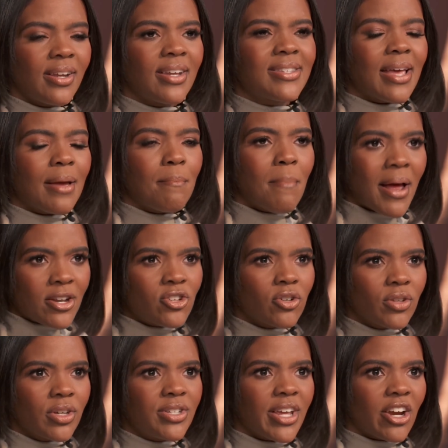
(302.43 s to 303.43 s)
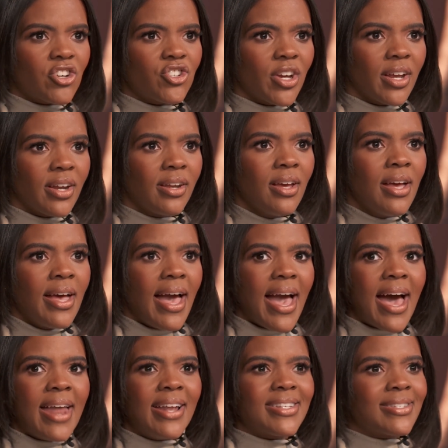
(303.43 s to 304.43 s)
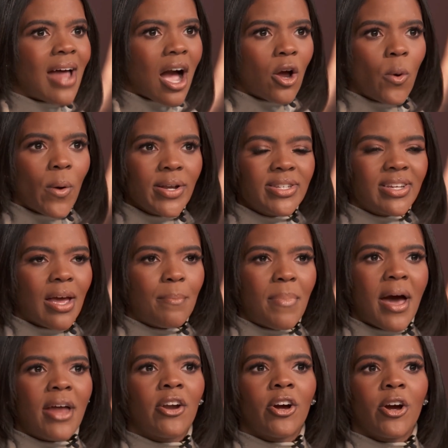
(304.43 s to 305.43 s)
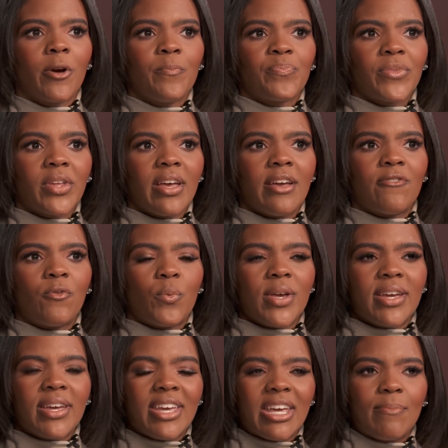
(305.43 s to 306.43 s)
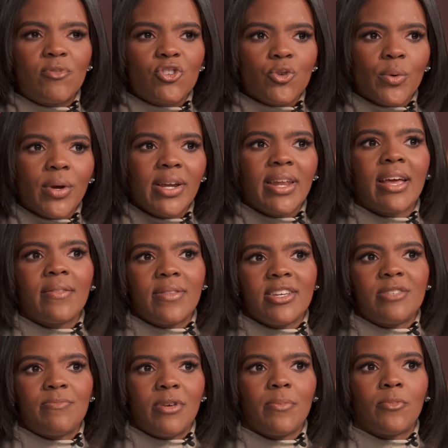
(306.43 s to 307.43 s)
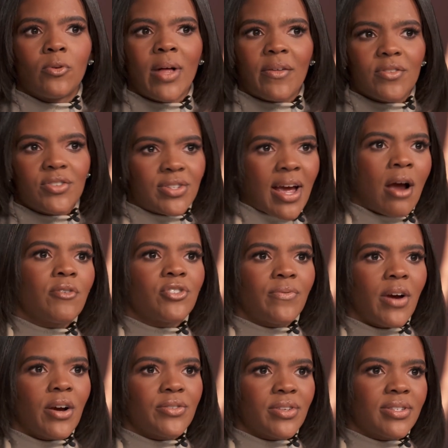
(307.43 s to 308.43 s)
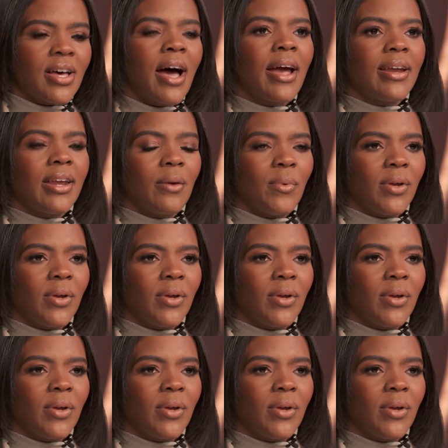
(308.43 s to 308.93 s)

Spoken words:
It is a mental addiction. And it's not going to get better if we keep treating these people like the scours of our society.